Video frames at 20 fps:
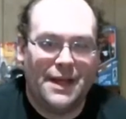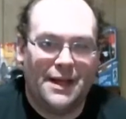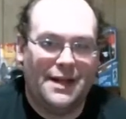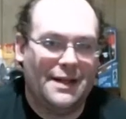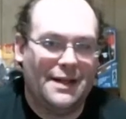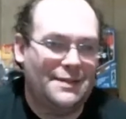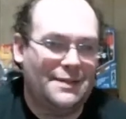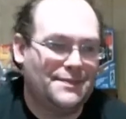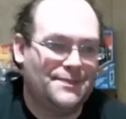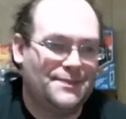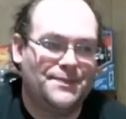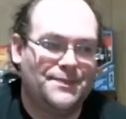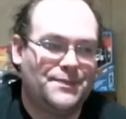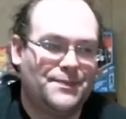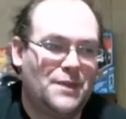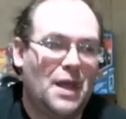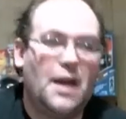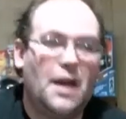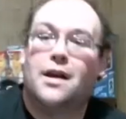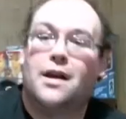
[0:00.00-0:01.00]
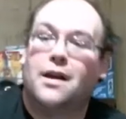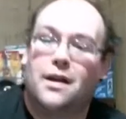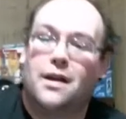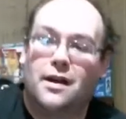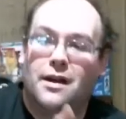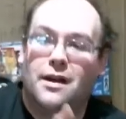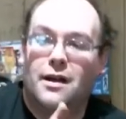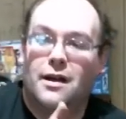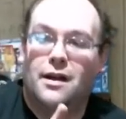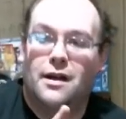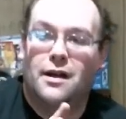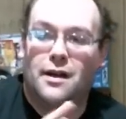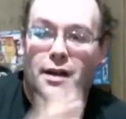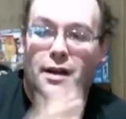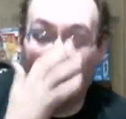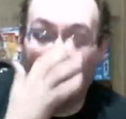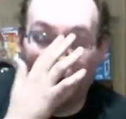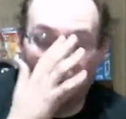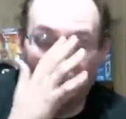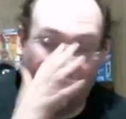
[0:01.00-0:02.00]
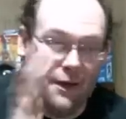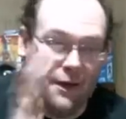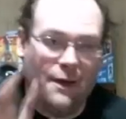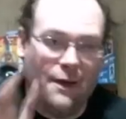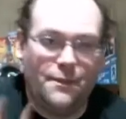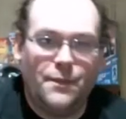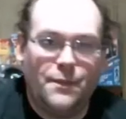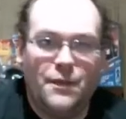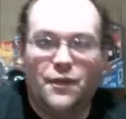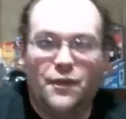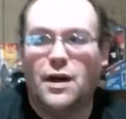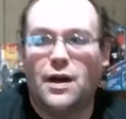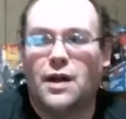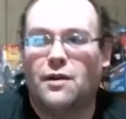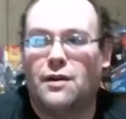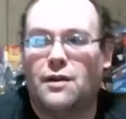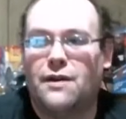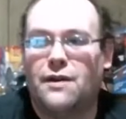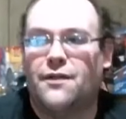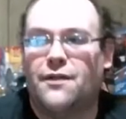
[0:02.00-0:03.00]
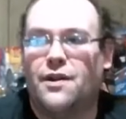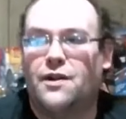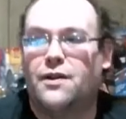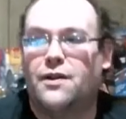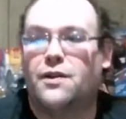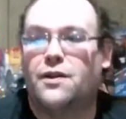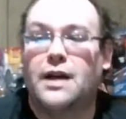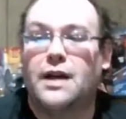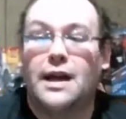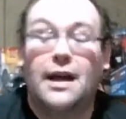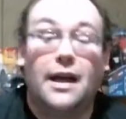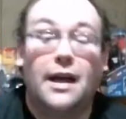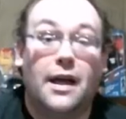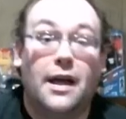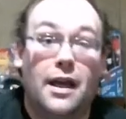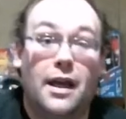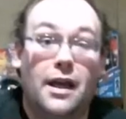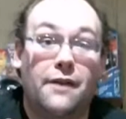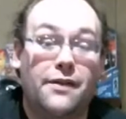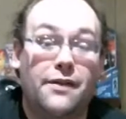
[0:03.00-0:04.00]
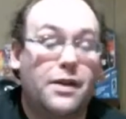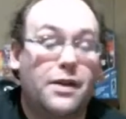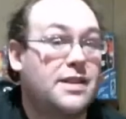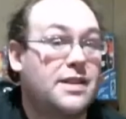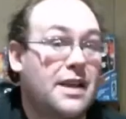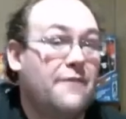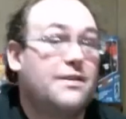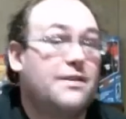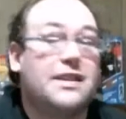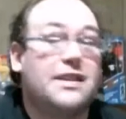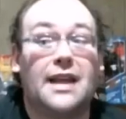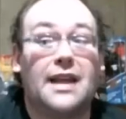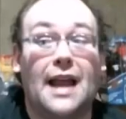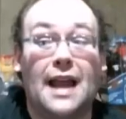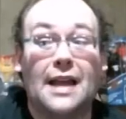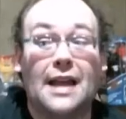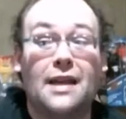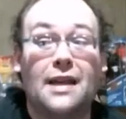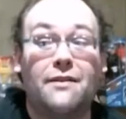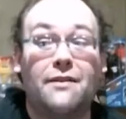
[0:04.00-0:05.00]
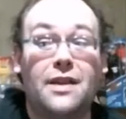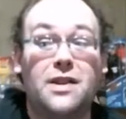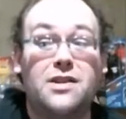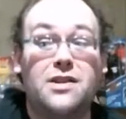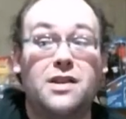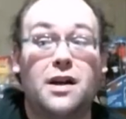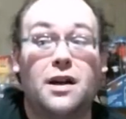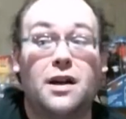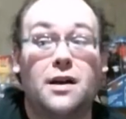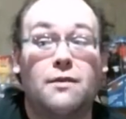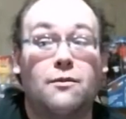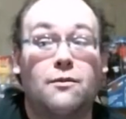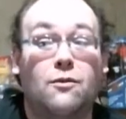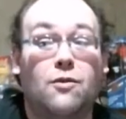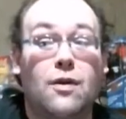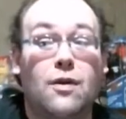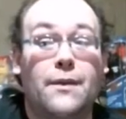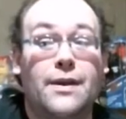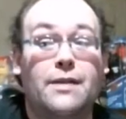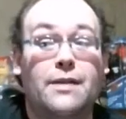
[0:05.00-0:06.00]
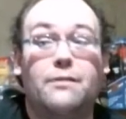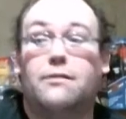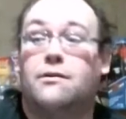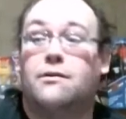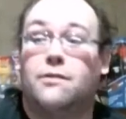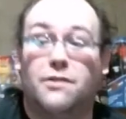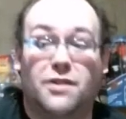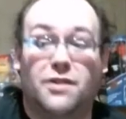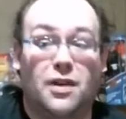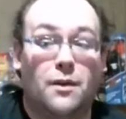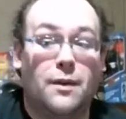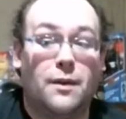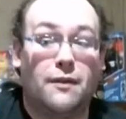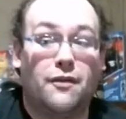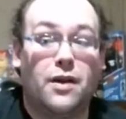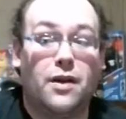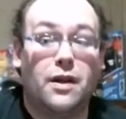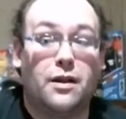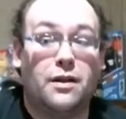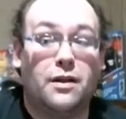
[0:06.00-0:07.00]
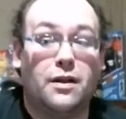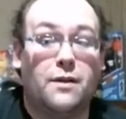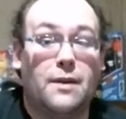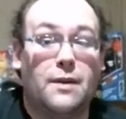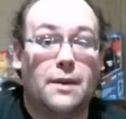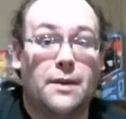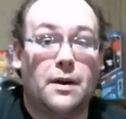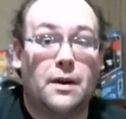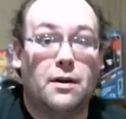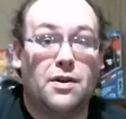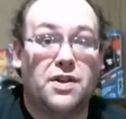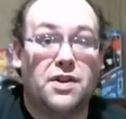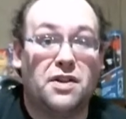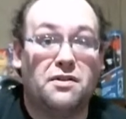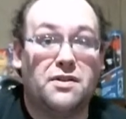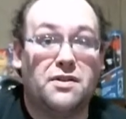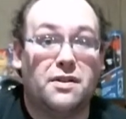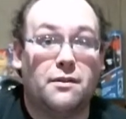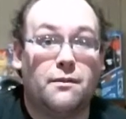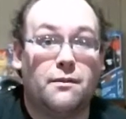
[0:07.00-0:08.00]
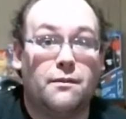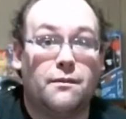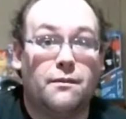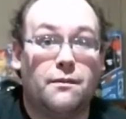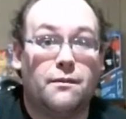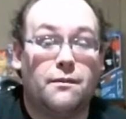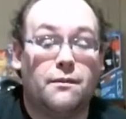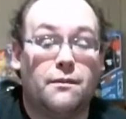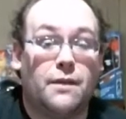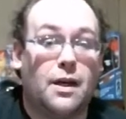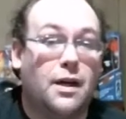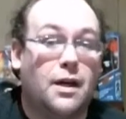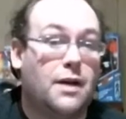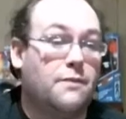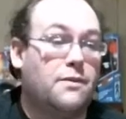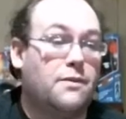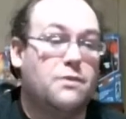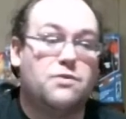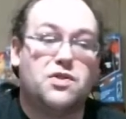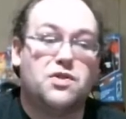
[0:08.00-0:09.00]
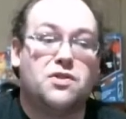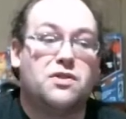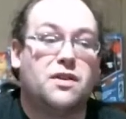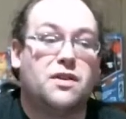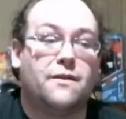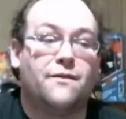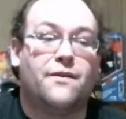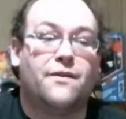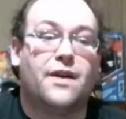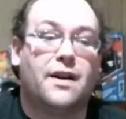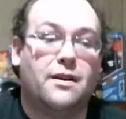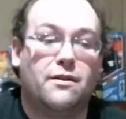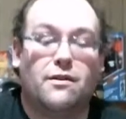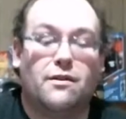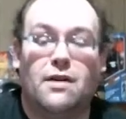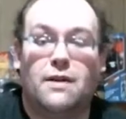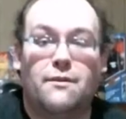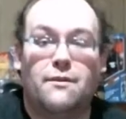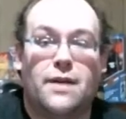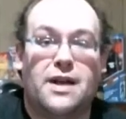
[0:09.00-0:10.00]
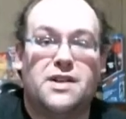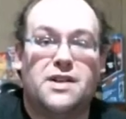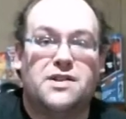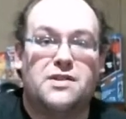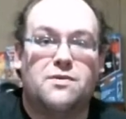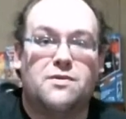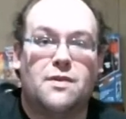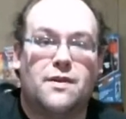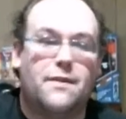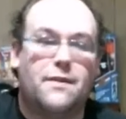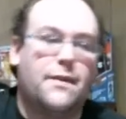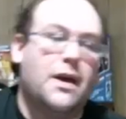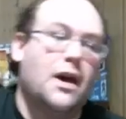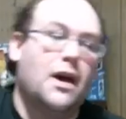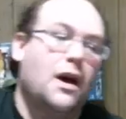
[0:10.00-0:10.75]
Um, again, uh, before I go any further, if you guys haven't seen any of these uh, women, don't be afraid to look them up here on YouTube. Um, I'm sure you can find great matches with them.